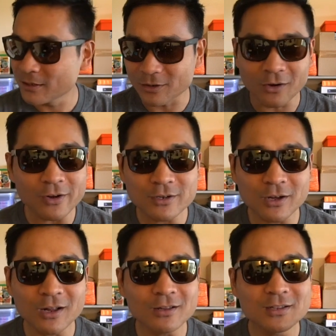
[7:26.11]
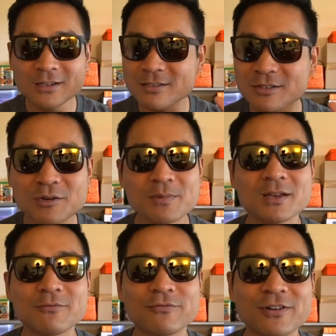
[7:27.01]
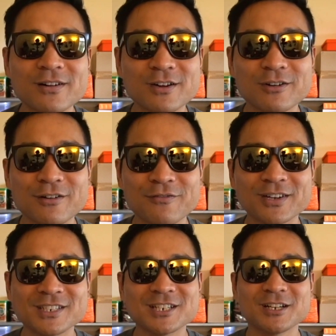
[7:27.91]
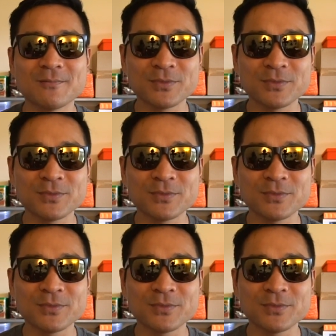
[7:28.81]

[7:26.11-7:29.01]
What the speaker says: Now all in all, it's gonna be a very good adventure.